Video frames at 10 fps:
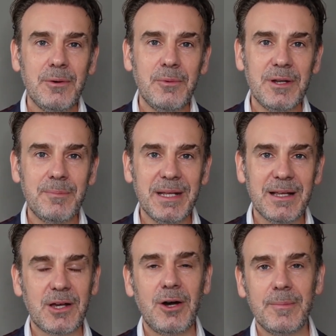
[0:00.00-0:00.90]
would have been
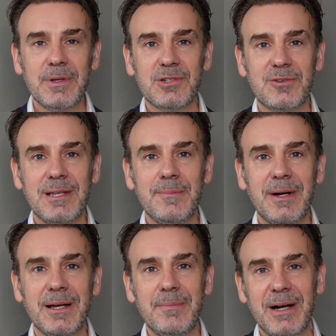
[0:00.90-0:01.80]
a commentary
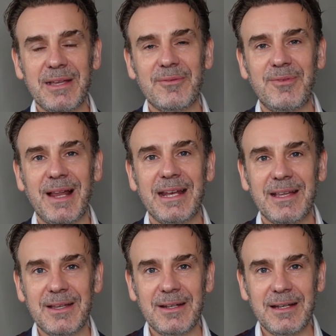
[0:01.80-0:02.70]
by Mike
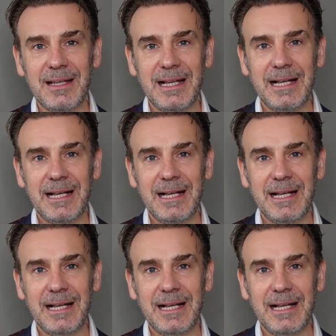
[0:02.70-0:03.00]
Flanagan.